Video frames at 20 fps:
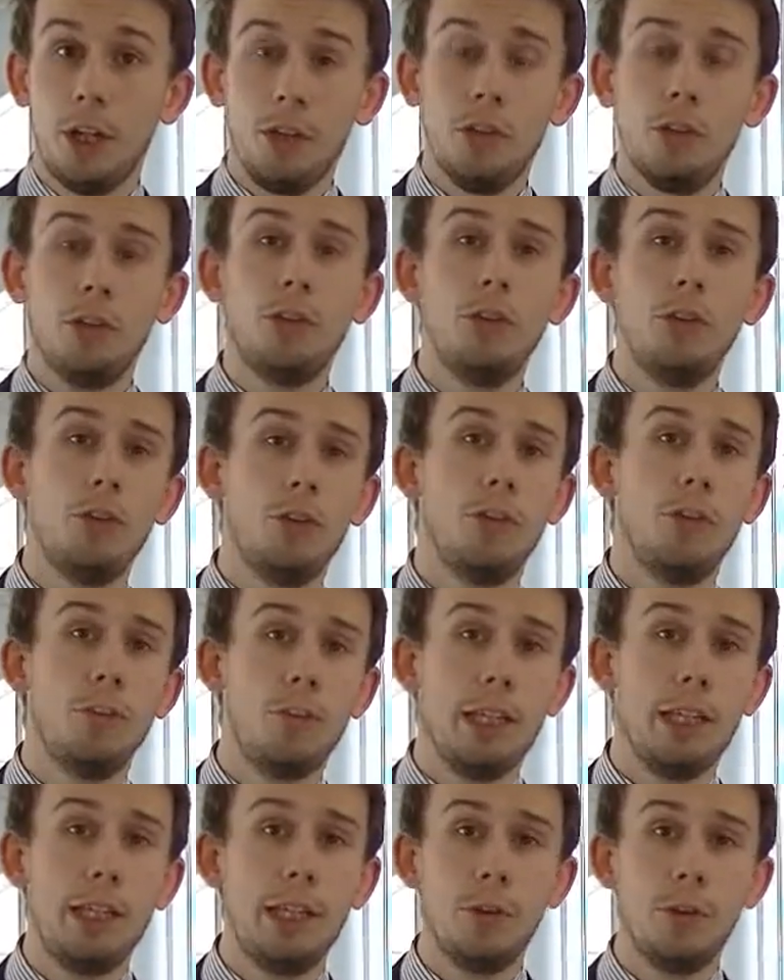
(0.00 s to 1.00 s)
not just to
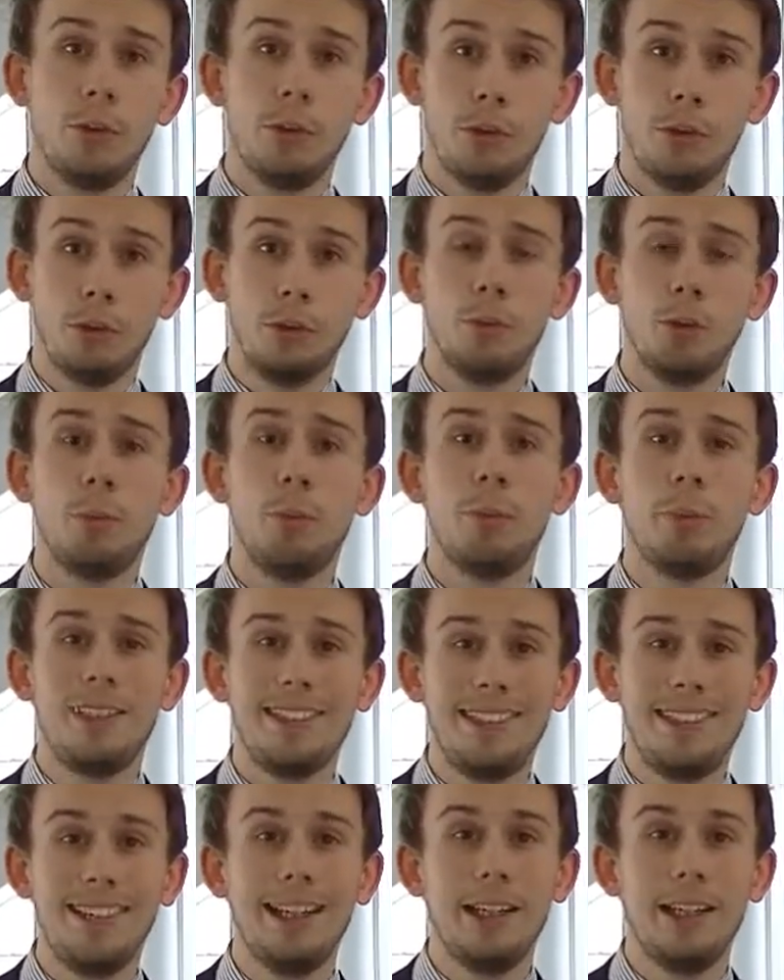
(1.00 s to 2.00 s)
me or the school, but
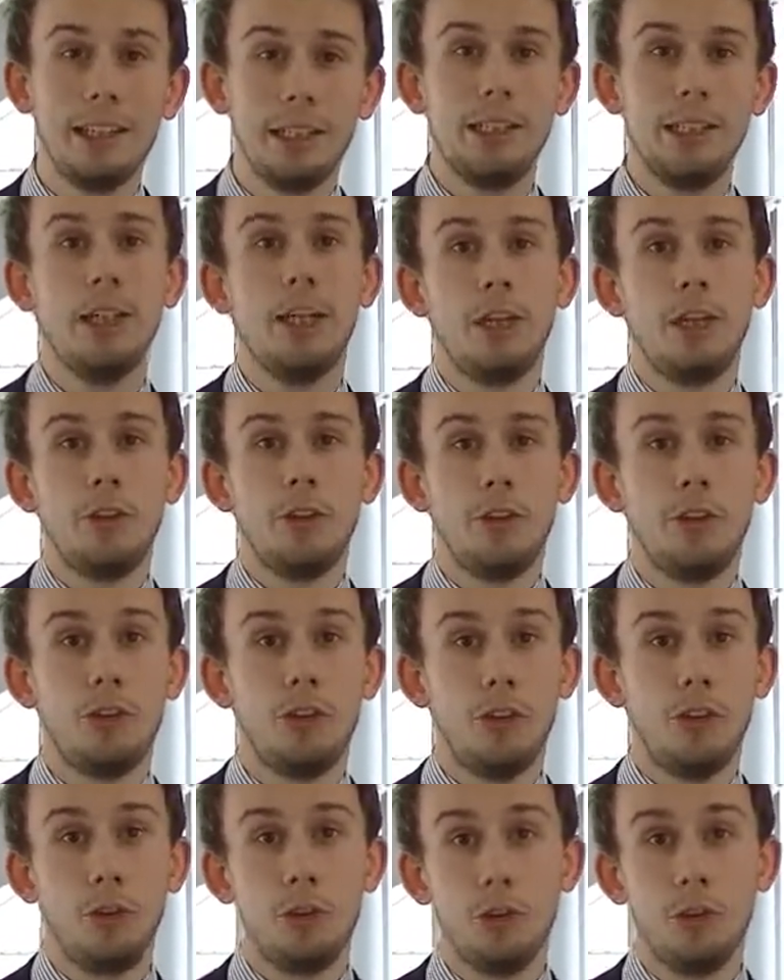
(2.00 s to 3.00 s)
particularly to the
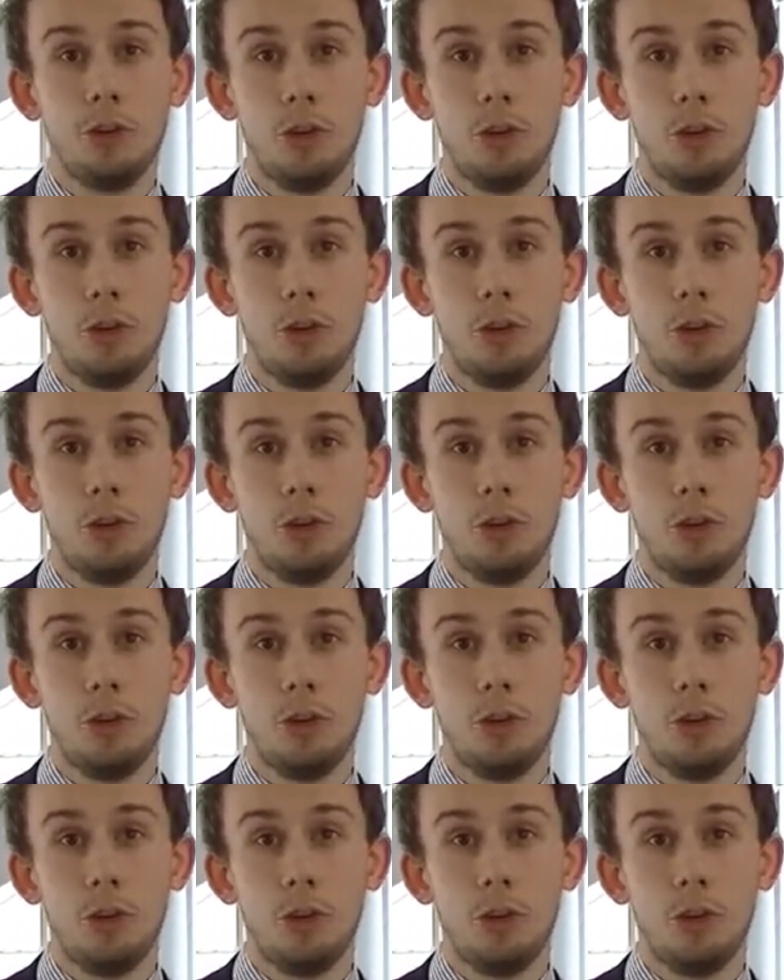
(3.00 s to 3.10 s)
students